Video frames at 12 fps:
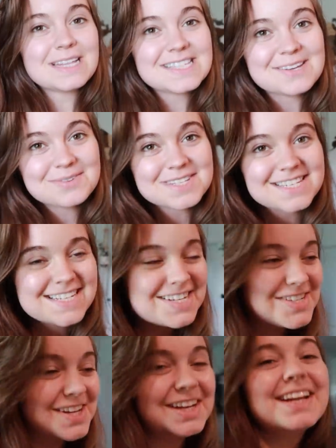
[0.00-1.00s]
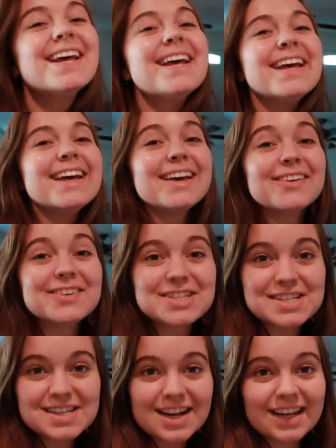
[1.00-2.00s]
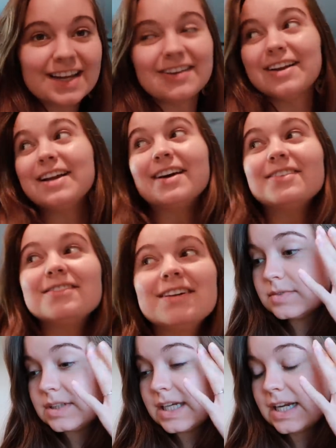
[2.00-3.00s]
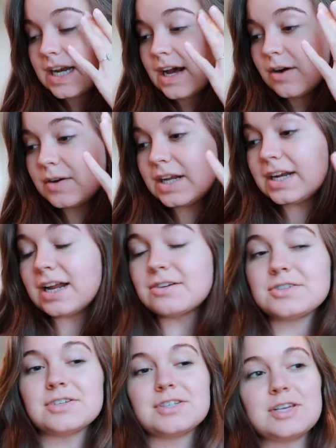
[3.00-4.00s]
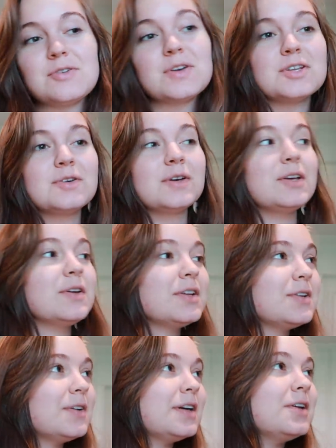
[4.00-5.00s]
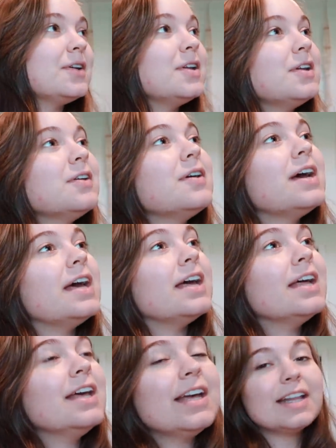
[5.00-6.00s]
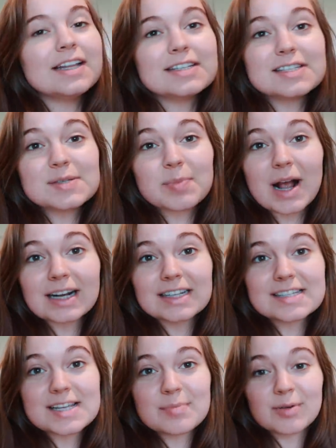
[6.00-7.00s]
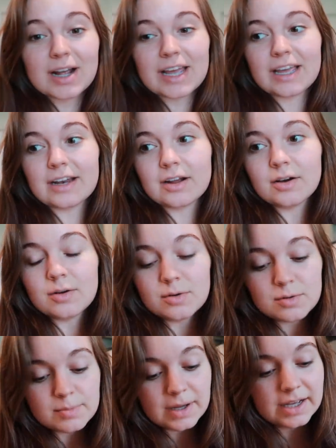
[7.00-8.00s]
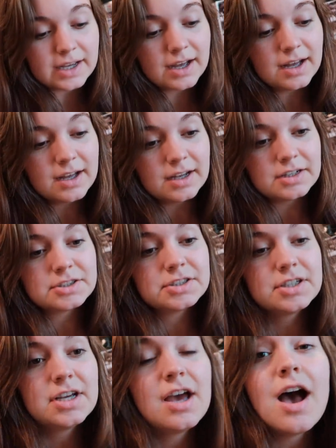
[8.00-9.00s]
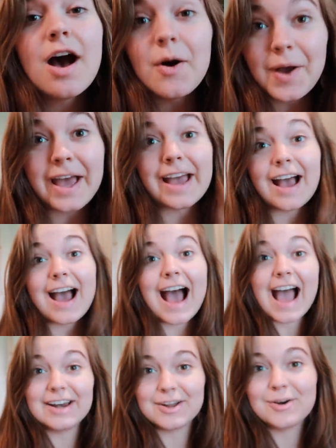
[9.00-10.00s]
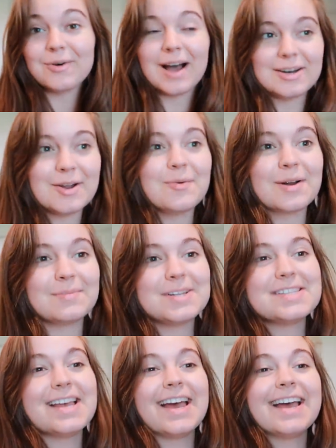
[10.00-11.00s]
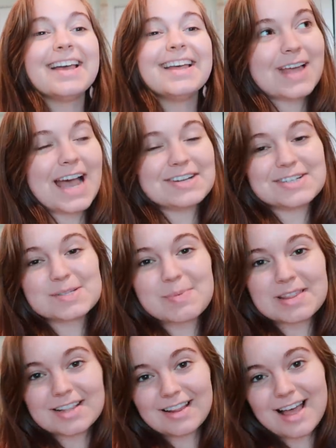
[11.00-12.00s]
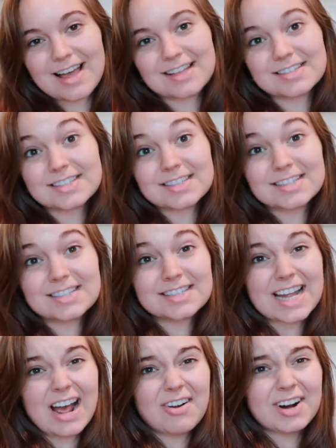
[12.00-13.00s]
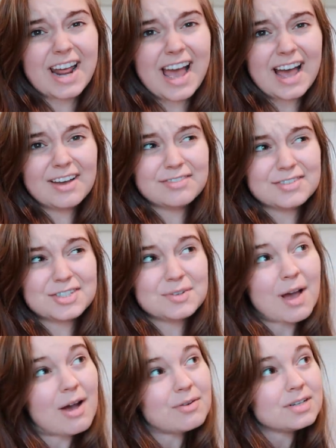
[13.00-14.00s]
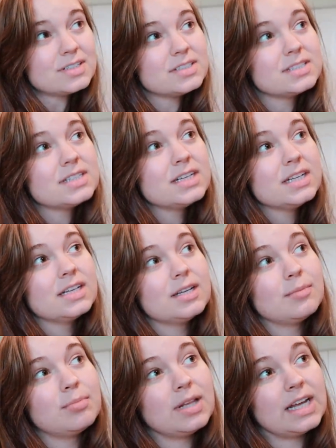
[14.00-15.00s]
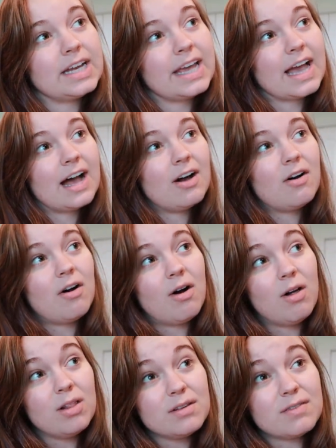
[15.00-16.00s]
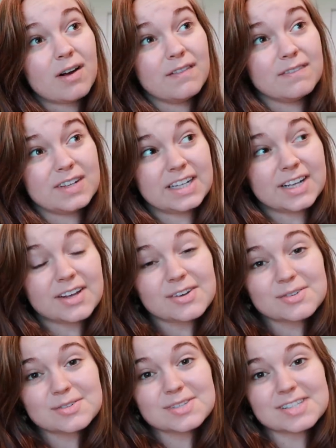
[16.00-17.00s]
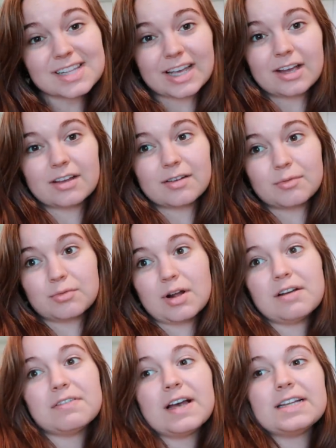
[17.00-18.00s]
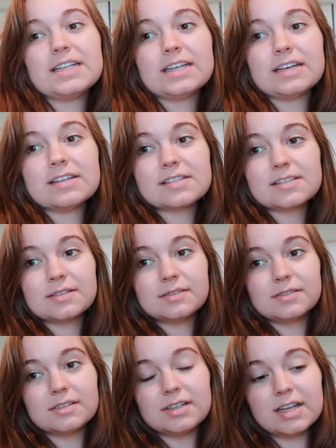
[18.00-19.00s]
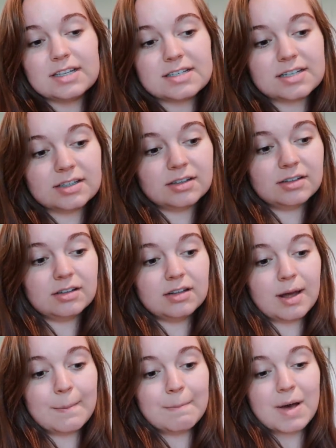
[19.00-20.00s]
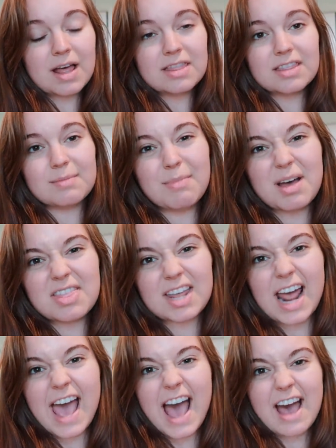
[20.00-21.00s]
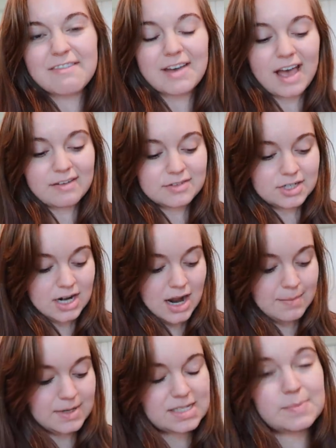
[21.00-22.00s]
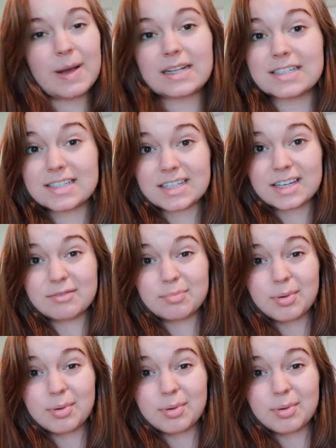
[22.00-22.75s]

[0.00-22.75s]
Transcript: Means he wants attention, which he's not getting right now. Get it out, Chelsea. You can do it, you can do it, you can do it. This is pregnancy brain, oh my gosh. Okay, I know what I'm gonna say. I just spent the last hour and a half, 2 hours, planning out all of our videos, like rough ideas, until a month, month and a half after I'm expected to give